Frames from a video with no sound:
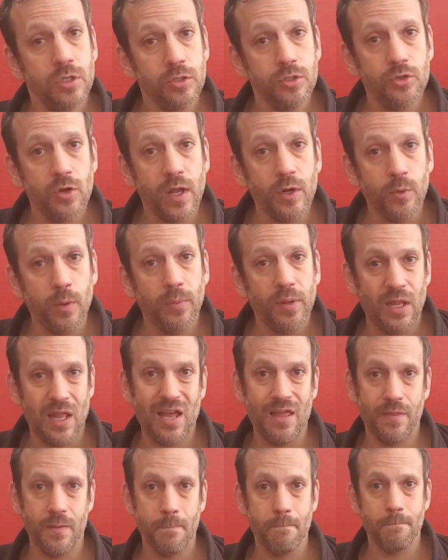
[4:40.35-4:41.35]
try to apply
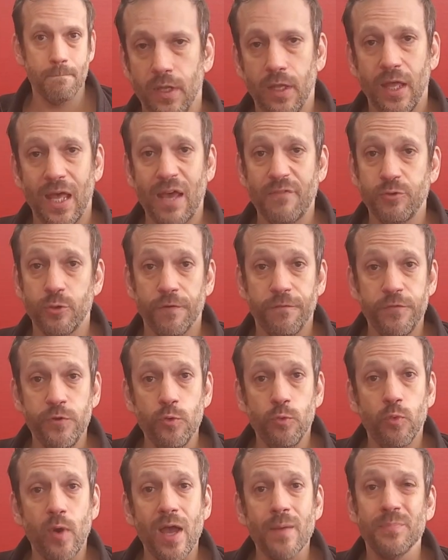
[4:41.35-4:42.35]
them. After a few
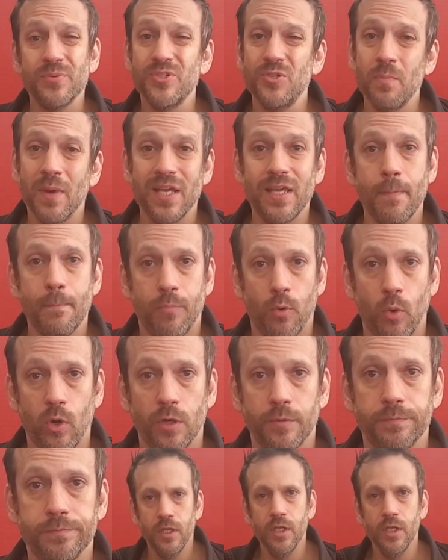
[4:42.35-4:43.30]
reps, you might get bored.